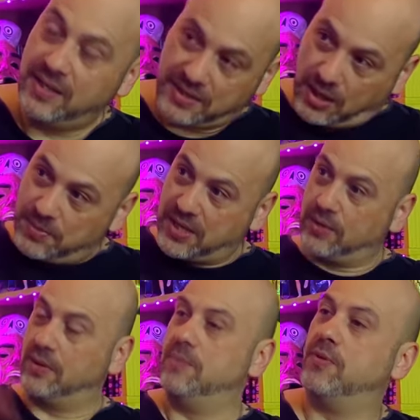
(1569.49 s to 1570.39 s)
comes down
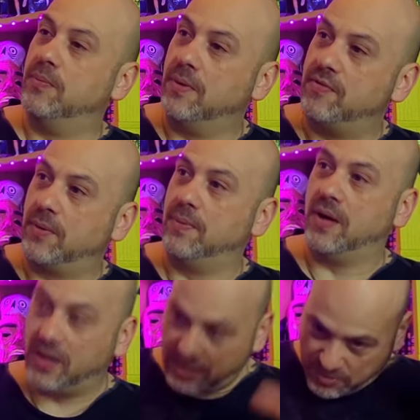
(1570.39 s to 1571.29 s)
on him from from
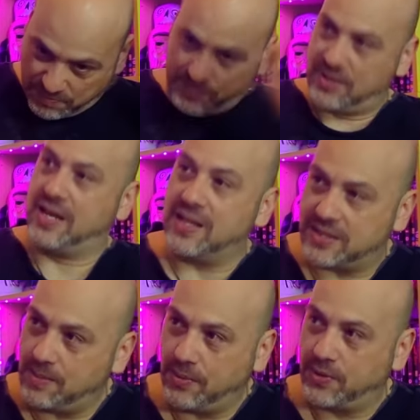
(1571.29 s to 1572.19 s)
behind,
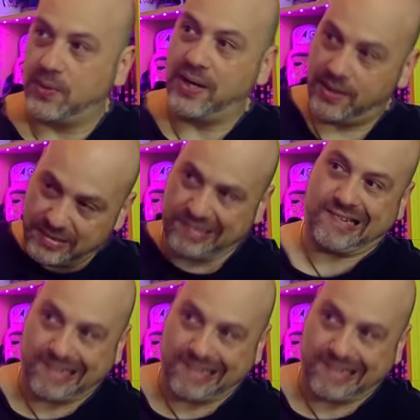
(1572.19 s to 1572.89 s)
gets him on the ground.